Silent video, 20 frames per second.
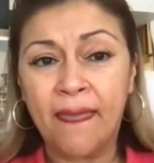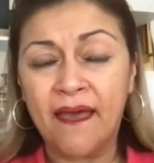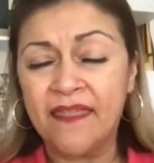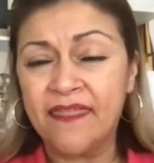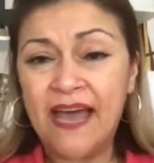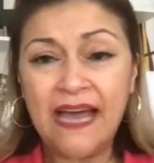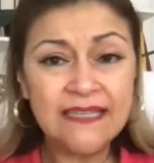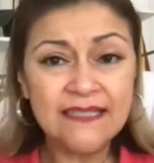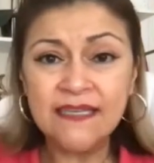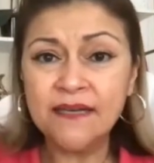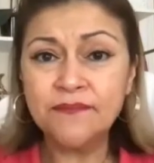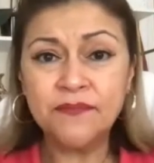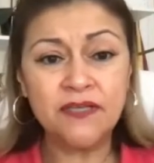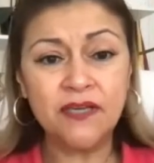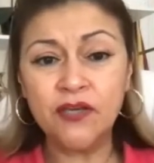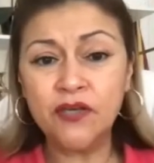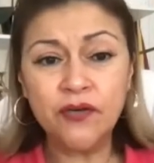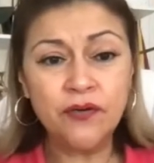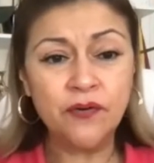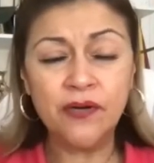That's up to
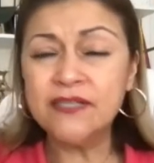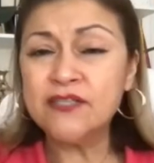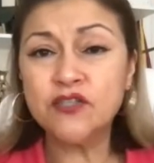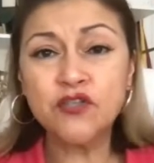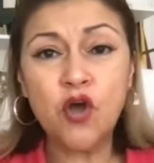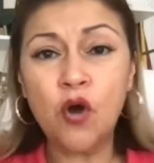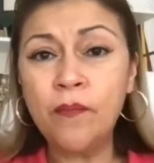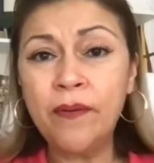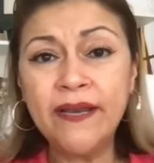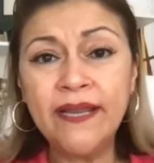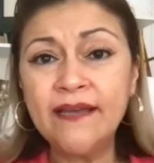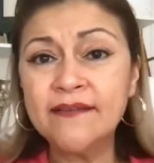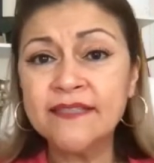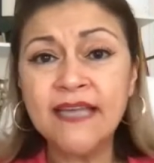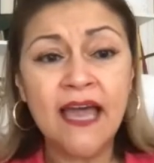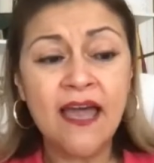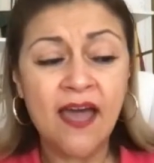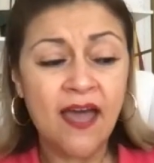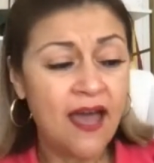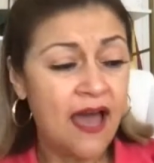you. It's nobody else.
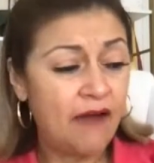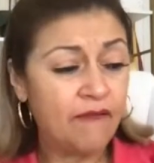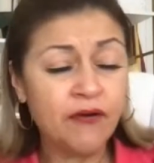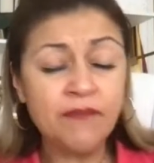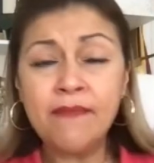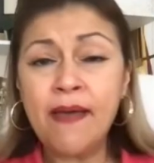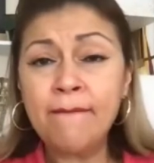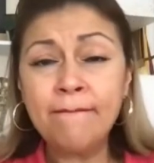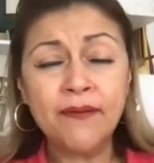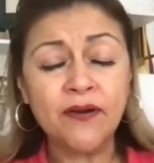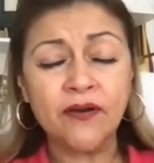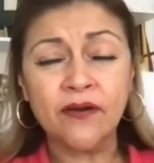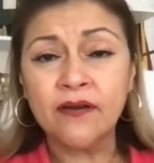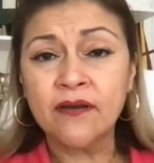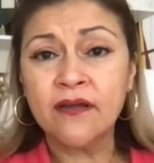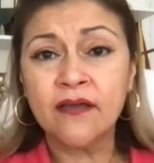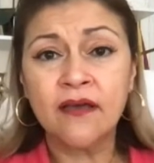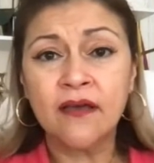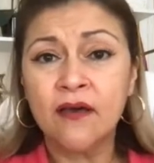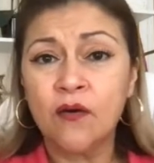
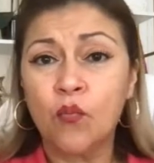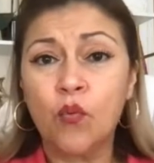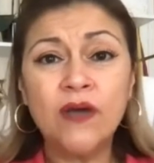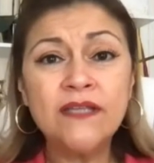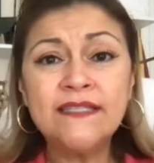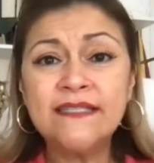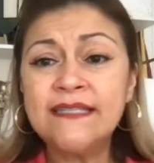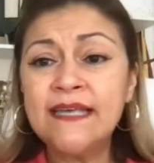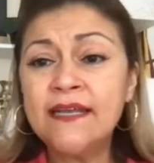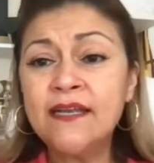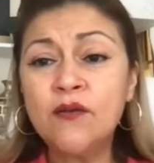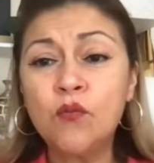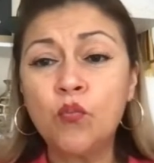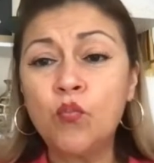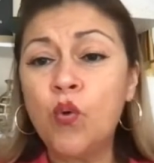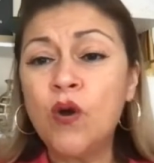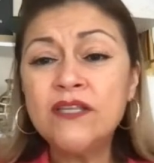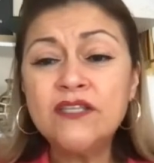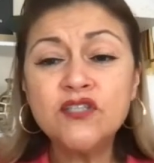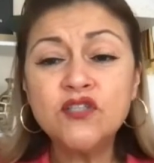Remember, what's
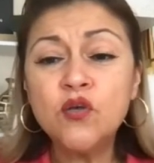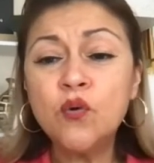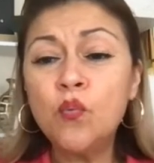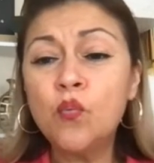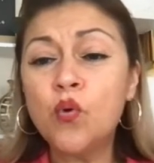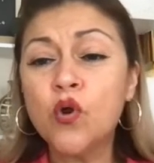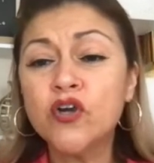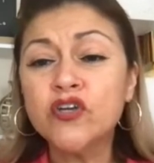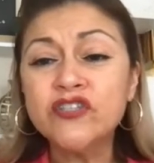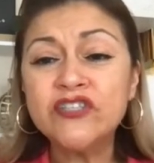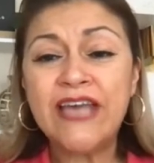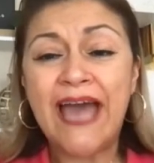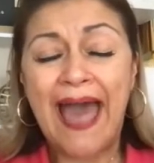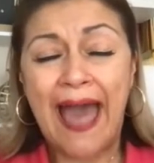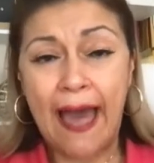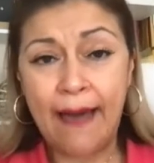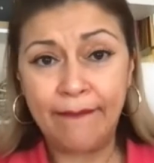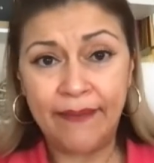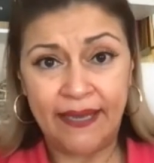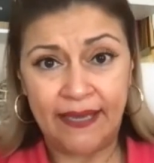the worst
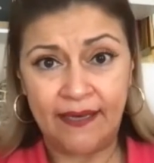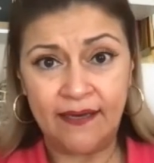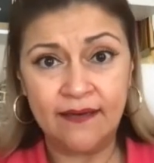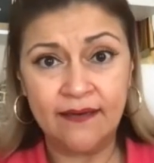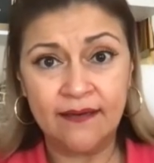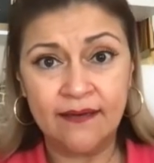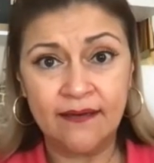habit?